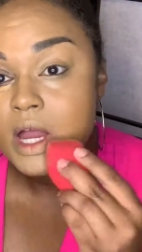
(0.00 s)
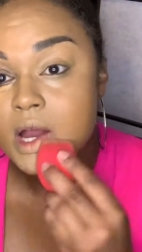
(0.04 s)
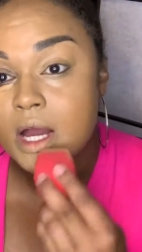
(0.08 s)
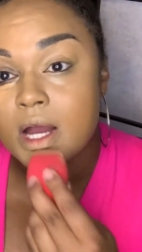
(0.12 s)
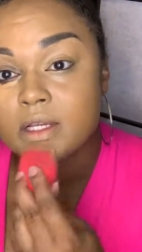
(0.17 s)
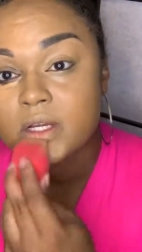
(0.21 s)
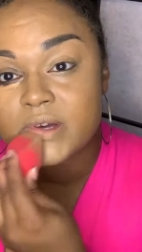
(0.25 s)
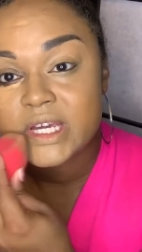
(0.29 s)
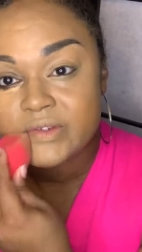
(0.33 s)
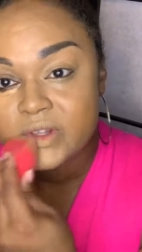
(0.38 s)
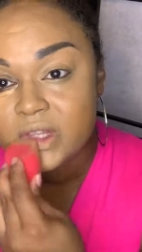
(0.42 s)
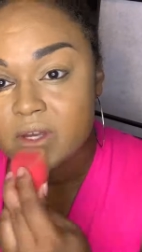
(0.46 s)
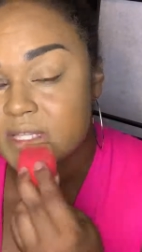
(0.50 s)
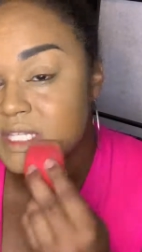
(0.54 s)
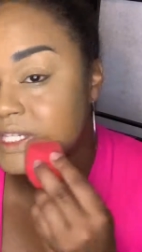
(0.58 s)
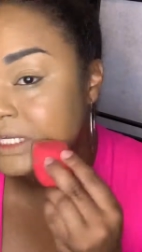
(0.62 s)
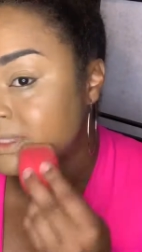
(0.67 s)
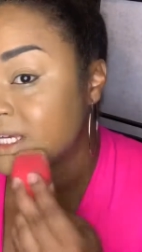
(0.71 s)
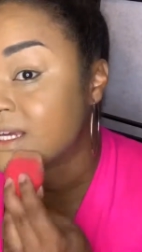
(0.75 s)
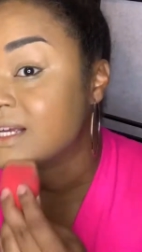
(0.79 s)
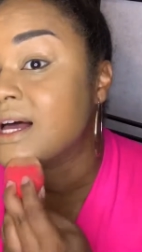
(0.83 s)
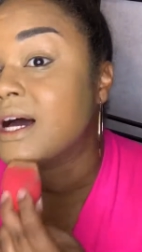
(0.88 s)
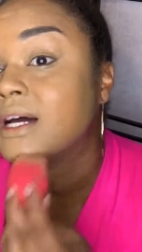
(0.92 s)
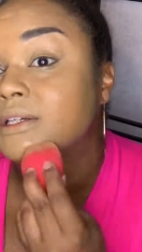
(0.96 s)
So even though it seems
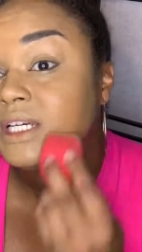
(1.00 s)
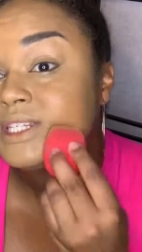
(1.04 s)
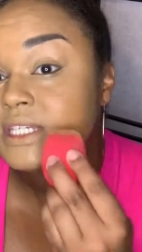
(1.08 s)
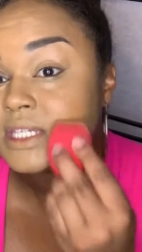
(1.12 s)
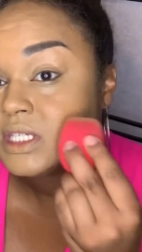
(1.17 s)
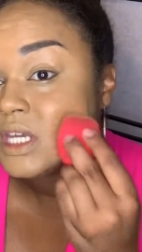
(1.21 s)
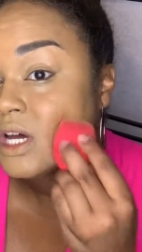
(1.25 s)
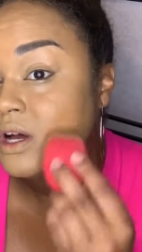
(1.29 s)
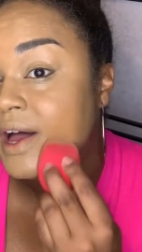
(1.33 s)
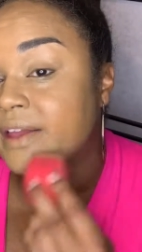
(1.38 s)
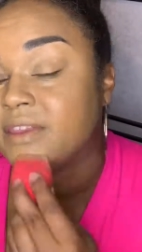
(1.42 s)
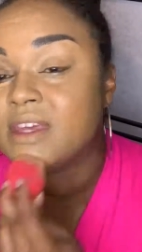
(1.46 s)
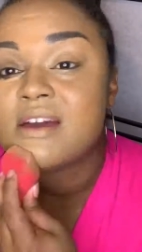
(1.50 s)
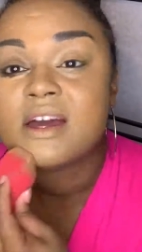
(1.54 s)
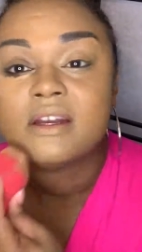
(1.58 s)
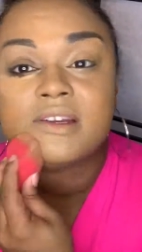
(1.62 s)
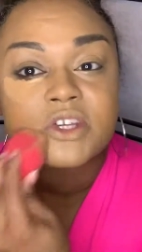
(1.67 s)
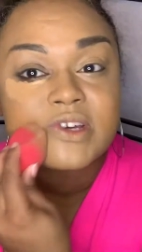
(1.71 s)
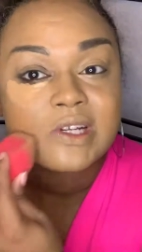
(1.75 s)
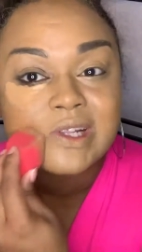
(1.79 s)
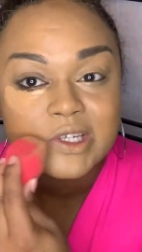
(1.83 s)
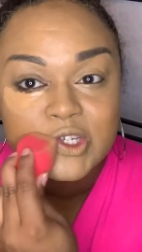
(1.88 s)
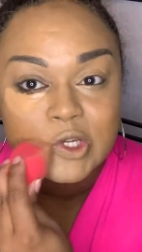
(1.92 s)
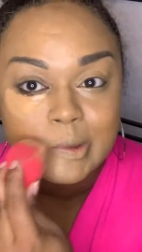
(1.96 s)
like a lot, it's still, at the end, it's
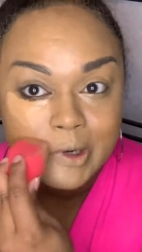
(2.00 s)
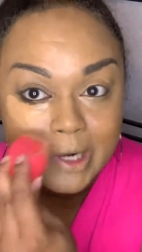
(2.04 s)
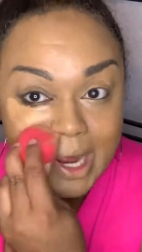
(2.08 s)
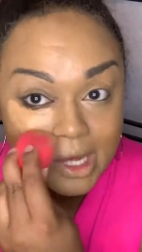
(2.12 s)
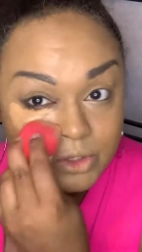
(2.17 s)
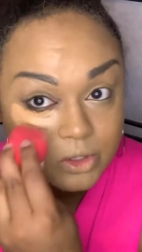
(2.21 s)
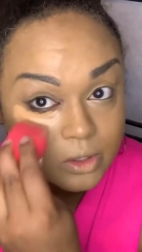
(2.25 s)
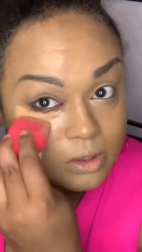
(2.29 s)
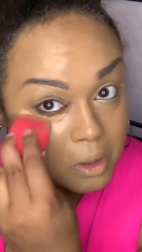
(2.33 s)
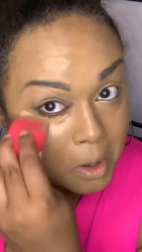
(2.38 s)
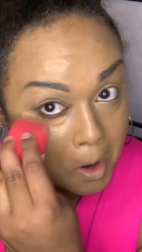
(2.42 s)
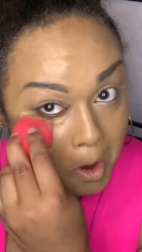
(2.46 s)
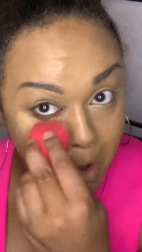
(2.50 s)
going to look super natural.